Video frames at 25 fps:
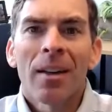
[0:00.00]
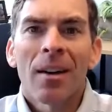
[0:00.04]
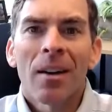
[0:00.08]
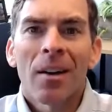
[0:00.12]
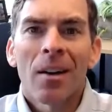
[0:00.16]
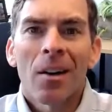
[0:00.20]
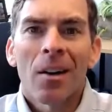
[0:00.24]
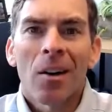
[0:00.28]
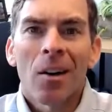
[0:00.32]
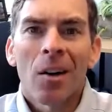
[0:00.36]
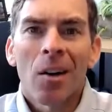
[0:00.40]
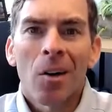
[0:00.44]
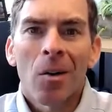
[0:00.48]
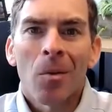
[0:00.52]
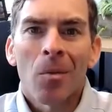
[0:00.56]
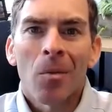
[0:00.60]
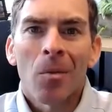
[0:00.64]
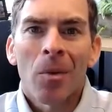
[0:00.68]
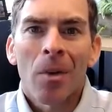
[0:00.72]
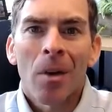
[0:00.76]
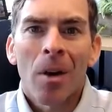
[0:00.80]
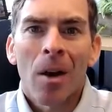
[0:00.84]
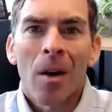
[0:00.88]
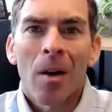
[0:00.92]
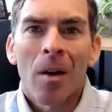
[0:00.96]

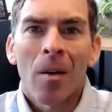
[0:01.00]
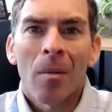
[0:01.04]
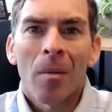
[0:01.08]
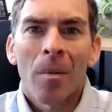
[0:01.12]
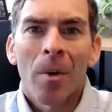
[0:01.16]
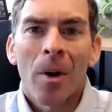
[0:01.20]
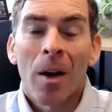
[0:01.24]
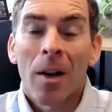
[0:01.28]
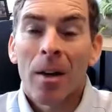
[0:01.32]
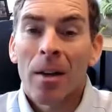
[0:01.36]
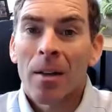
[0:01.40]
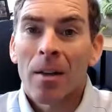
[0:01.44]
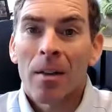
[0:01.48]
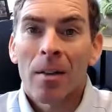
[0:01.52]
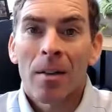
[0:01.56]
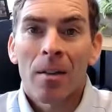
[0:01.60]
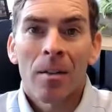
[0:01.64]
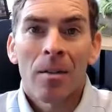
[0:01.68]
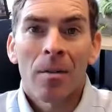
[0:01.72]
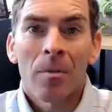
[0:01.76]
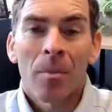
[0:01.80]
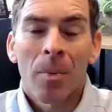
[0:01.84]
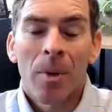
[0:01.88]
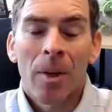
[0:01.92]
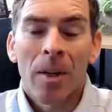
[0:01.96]
I'm not going
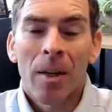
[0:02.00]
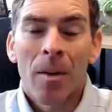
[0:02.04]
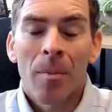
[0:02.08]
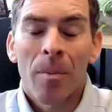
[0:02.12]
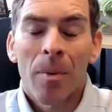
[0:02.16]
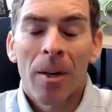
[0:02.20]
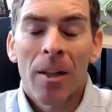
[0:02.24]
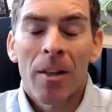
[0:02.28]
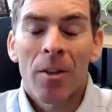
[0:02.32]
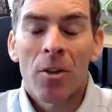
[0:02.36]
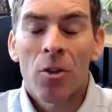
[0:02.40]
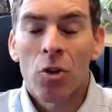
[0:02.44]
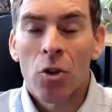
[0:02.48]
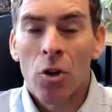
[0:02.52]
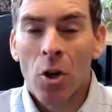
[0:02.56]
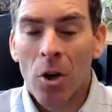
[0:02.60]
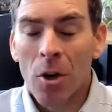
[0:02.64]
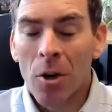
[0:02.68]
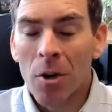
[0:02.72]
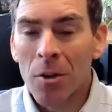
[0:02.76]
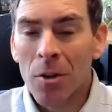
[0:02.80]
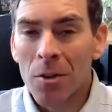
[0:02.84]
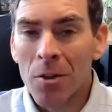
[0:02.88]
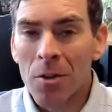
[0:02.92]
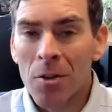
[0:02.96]
to bring up any
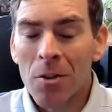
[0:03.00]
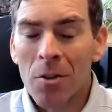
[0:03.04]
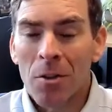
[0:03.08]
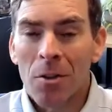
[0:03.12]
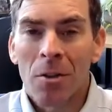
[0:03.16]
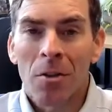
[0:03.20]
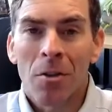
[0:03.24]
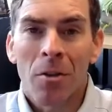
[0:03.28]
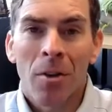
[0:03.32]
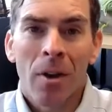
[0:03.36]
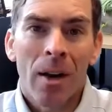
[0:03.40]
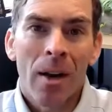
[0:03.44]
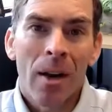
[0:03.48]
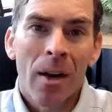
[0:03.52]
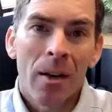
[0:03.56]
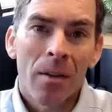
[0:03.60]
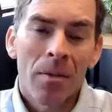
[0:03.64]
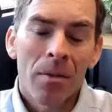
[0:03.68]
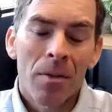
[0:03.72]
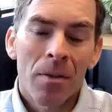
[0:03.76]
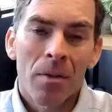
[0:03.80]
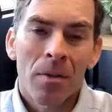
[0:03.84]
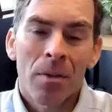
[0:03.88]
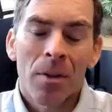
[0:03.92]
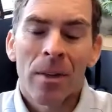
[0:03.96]
charts or
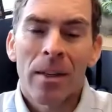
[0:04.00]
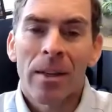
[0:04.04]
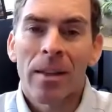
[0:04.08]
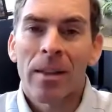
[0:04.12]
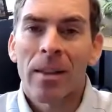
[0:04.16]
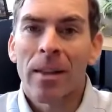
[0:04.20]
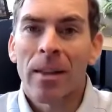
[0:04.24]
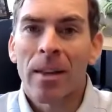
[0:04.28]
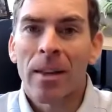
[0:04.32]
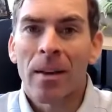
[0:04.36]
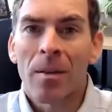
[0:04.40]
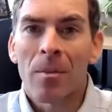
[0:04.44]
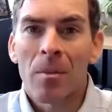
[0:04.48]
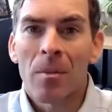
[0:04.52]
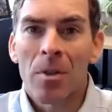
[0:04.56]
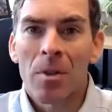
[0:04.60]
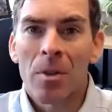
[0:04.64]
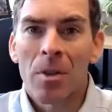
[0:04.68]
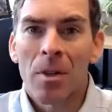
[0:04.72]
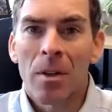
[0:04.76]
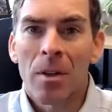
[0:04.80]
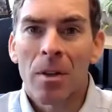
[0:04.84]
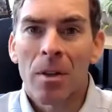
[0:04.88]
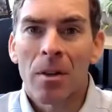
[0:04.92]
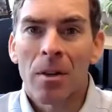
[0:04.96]
graphs or anything. I'm
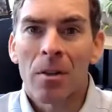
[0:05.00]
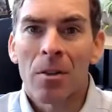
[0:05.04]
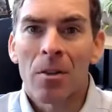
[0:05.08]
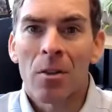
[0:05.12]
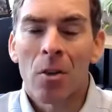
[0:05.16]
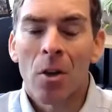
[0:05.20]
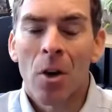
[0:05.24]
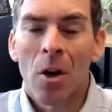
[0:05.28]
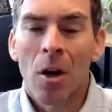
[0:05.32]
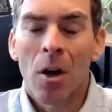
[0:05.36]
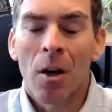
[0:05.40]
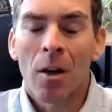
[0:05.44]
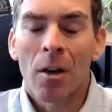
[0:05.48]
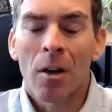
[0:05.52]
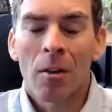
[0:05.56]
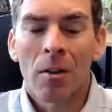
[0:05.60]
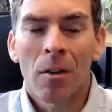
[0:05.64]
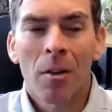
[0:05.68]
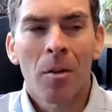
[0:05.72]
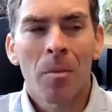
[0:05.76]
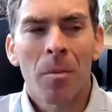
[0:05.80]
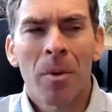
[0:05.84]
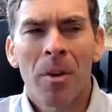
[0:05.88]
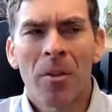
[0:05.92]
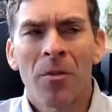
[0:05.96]
just going to talk a
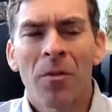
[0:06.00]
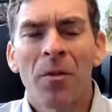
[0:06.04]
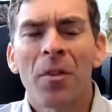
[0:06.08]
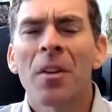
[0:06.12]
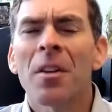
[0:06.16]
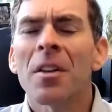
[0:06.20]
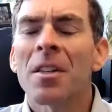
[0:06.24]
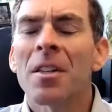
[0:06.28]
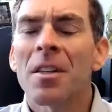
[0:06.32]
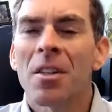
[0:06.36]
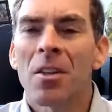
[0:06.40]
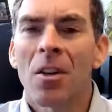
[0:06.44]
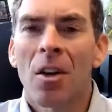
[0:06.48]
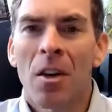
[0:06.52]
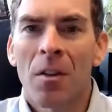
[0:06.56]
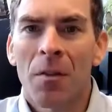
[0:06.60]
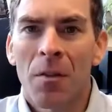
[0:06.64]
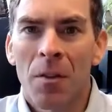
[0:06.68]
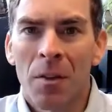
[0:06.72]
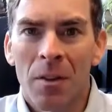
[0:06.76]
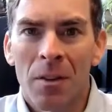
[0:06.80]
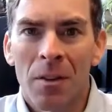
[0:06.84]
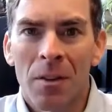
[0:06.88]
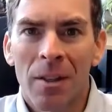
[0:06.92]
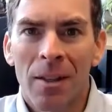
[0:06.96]
little bit
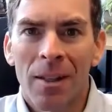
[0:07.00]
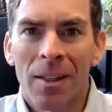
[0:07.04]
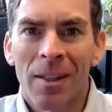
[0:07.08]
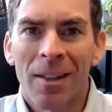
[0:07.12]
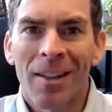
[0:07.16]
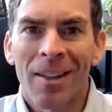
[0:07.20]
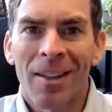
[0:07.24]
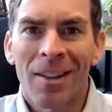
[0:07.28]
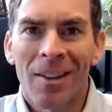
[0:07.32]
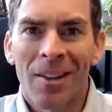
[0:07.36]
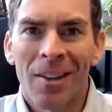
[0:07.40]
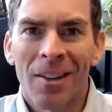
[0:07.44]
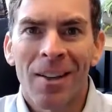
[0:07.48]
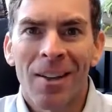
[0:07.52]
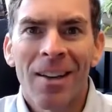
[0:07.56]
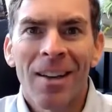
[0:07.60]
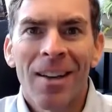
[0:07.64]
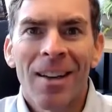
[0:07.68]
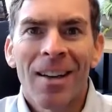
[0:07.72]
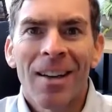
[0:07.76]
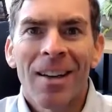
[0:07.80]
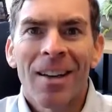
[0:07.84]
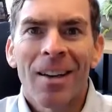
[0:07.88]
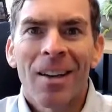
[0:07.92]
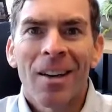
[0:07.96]
philosophically here
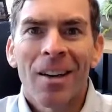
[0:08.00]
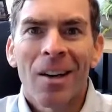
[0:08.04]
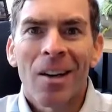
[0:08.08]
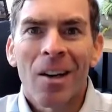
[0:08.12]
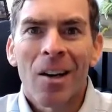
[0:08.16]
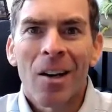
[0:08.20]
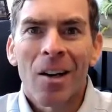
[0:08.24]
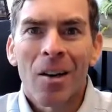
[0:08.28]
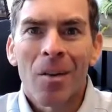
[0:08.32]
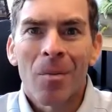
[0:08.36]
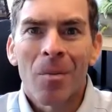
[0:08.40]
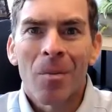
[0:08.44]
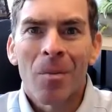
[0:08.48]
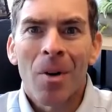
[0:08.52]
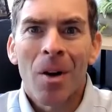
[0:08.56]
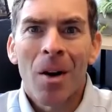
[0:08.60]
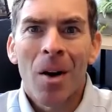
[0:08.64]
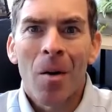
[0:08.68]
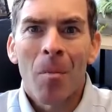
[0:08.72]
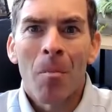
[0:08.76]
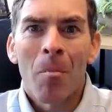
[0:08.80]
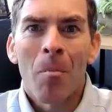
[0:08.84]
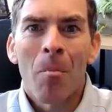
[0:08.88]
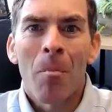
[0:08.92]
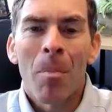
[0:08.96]

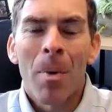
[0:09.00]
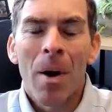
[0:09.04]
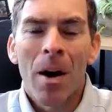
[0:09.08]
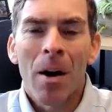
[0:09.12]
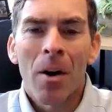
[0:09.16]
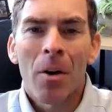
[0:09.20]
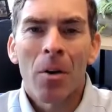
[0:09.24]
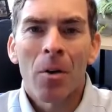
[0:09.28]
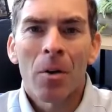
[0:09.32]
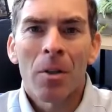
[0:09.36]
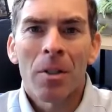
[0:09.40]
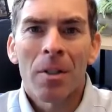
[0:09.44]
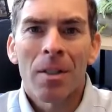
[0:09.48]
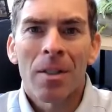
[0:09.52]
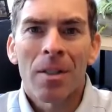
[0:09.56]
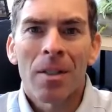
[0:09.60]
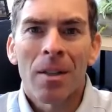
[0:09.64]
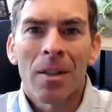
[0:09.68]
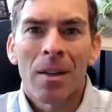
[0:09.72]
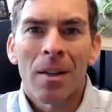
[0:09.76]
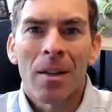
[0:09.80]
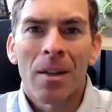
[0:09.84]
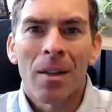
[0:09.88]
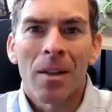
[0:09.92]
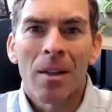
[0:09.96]
about
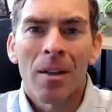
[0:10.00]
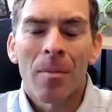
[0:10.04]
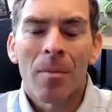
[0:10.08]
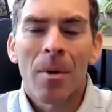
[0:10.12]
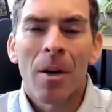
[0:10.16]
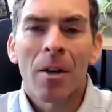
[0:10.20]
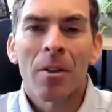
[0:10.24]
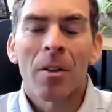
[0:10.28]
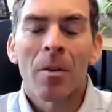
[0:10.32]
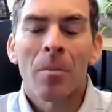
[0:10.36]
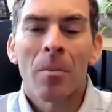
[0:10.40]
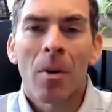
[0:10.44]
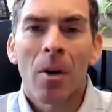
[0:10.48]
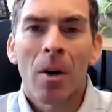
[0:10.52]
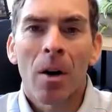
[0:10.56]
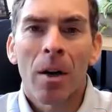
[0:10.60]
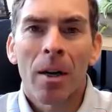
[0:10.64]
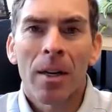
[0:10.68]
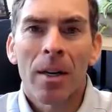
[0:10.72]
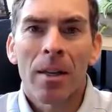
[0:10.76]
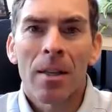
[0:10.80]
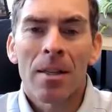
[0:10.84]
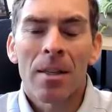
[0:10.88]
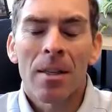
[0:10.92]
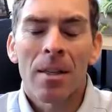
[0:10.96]
the
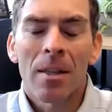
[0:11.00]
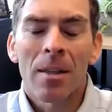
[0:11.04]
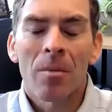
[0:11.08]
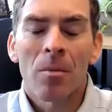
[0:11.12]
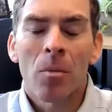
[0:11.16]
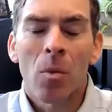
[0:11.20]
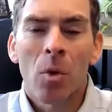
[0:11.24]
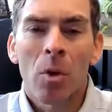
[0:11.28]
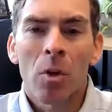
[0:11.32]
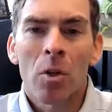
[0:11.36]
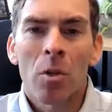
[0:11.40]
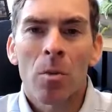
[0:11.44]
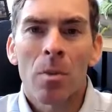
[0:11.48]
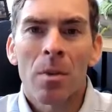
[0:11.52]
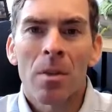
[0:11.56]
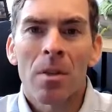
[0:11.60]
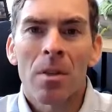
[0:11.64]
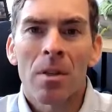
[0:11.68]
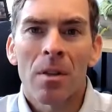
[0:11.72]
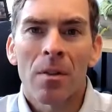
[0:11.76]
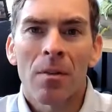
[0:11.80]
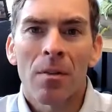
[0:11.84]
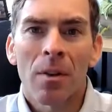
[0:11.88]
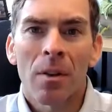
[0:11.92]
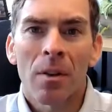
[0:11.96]
markets and more
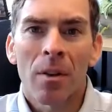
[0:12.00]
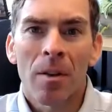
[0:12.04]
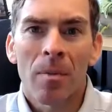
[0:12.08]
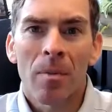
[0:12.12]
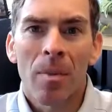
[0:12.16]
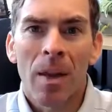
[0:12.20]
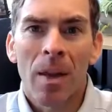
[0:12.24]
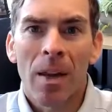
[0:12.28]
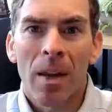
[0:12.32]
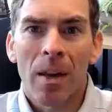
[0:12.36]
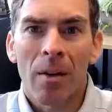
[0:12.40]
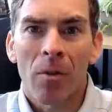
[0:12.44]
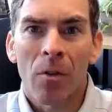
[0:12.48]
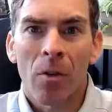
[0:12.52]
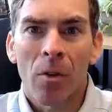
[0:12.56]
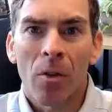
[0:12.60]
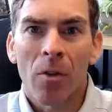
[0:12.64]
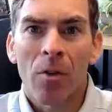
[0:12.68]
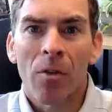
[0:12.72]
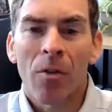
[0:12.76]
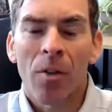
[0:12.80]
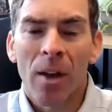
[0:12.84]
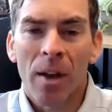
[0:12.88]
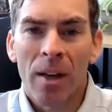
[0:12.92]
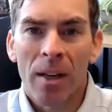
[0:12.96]
specifically
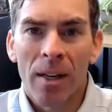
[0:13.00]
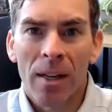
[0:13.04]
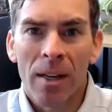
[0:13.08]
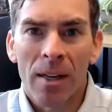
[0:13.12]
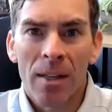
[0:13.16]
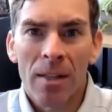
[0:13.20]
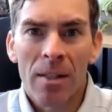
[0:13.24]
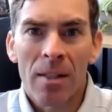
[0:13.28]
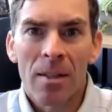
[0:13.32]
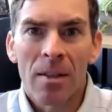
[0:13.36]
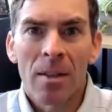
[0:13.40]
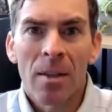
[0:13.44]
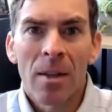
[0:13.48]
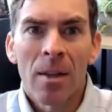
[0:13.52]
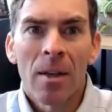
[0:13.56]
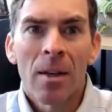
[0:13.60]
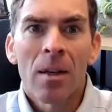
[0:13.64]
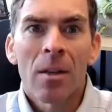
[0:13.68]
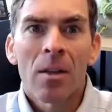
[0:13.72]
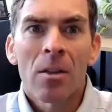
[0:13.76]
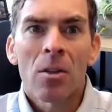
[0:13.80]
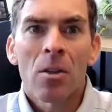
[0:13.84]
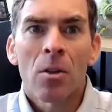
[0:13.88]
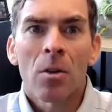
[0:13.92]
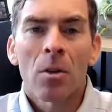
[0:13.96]
behavioral finance.
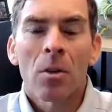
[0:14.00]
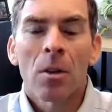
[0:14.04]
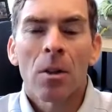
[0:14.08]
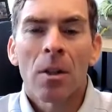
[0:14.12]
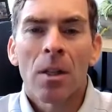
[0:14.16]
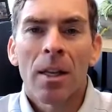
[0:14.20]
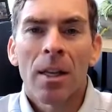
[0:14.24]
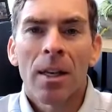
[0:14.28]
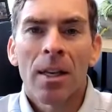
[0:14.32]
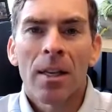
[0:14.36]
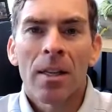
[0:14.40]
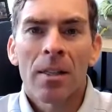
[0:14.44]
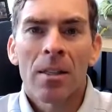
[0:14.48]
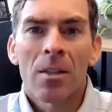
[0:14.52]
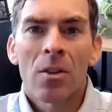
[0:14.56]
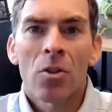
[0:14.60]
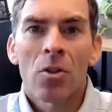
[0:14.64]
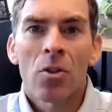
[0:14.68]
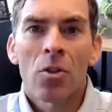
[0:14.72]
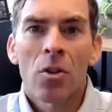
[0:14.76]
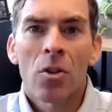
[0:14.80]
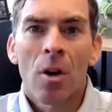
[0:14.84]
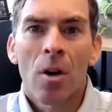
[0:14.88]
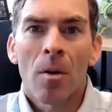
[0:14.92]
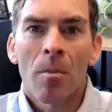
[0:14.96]
So let's
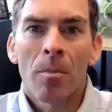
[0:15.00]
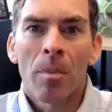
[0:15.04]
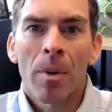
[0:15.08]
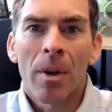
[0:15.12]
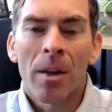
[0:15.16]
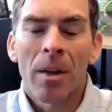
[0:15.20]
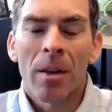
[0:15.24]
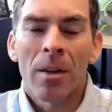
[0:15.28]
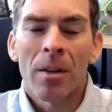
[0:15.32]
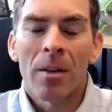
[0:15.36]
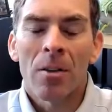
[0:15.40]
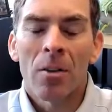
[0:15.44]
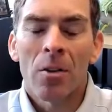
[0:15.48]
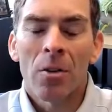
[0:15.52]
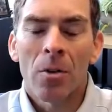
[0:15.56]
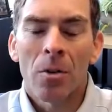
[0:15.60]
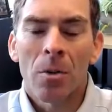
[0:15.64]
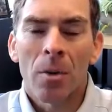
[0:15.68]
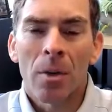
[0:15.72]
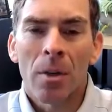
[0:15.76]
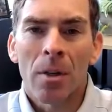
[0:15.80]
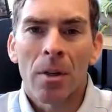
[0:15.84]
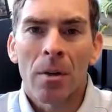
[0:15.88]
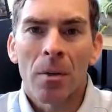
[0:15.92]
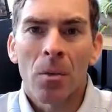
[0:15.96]
jump
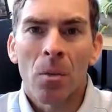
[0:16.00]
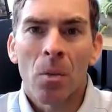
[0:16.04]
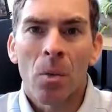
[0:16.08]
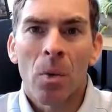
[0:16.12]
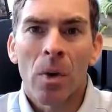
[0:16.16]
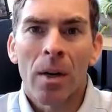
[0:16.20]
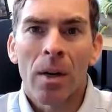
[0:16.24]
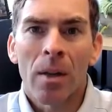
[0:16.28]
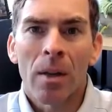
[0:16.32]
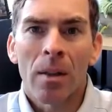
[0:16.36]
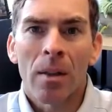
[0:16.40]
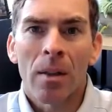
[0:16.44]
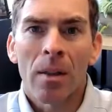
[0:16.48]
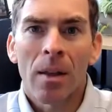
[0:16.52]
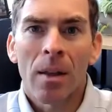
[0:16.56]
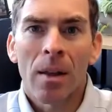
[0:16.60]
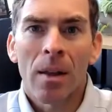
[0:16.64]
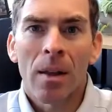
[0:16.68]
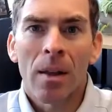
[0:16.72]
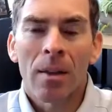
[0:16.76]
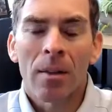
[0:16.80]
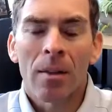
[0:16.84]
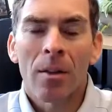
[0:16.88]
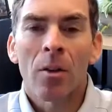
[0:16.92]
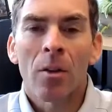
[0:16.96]
into it with
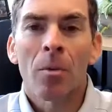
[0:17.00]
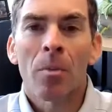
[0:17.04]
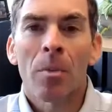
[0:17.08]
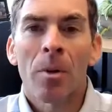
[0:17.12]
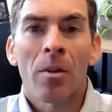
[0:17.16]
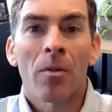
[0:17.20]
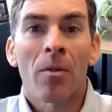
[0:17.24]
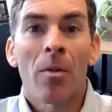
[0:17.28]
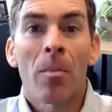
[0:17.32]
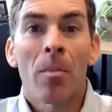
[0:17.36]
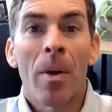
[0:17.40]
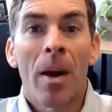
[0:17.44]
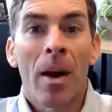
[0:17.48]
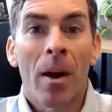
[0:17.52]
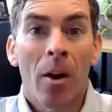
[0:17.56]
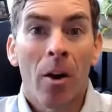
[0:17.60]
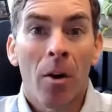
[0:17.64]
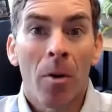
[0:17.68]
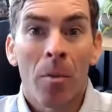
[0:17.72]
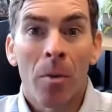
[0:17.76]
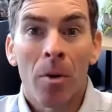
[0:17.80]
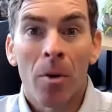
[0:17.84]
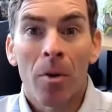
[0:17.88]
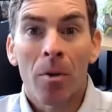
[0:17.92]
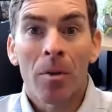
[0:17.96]
a little bit of a
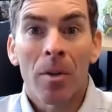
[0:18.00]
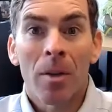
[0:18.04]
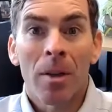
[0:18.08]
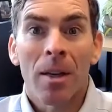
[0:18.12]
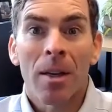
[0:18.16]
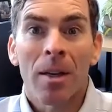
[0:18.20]
parable.